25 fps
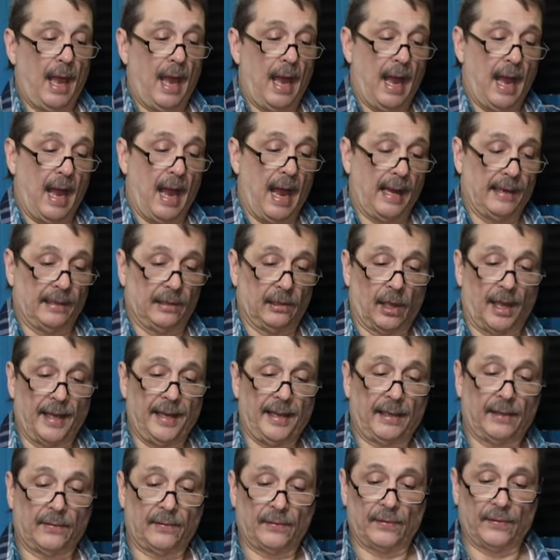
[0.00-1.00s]
I
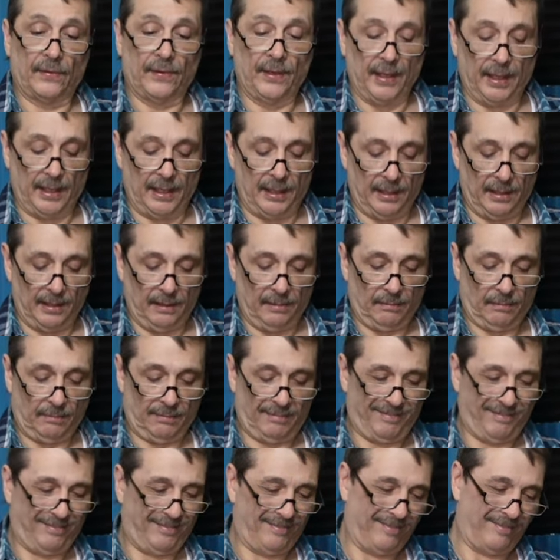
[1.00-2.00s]
like the
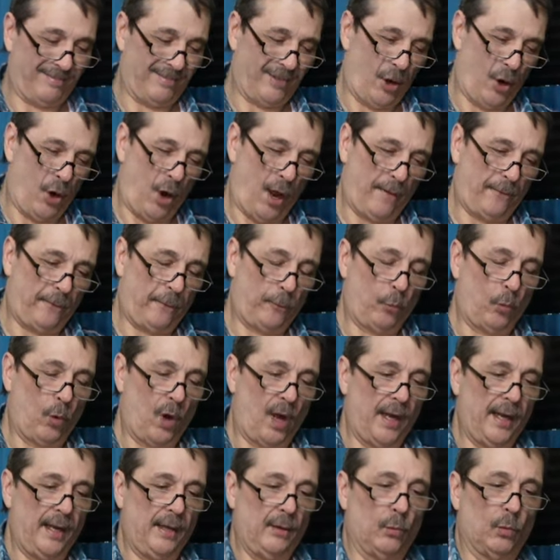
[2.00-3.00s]

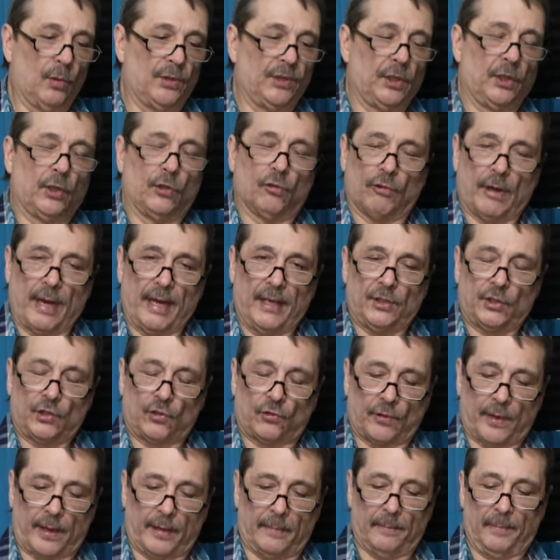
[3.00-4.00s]
off-white with the gray
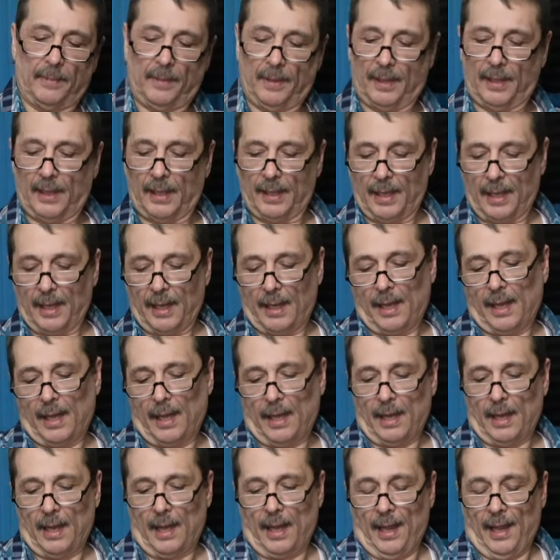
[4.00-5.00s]
trim.
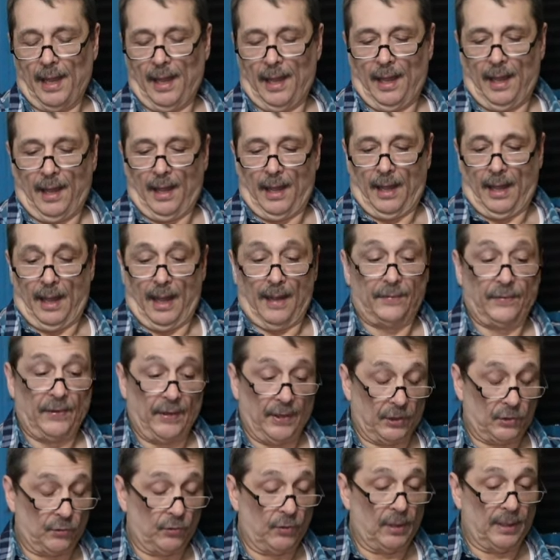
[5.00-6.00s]
I
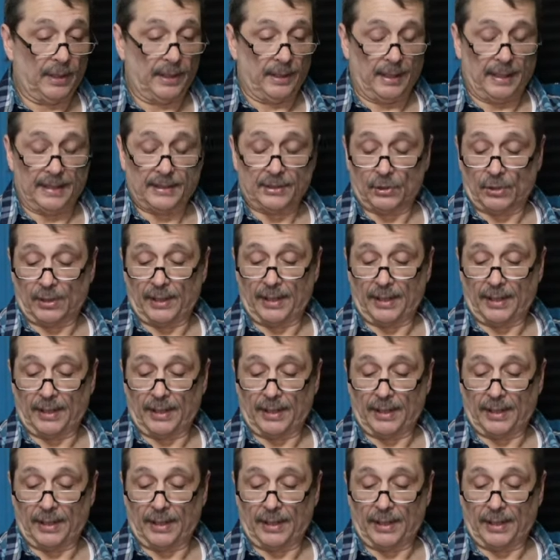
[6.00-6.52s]
think it's really a nice looking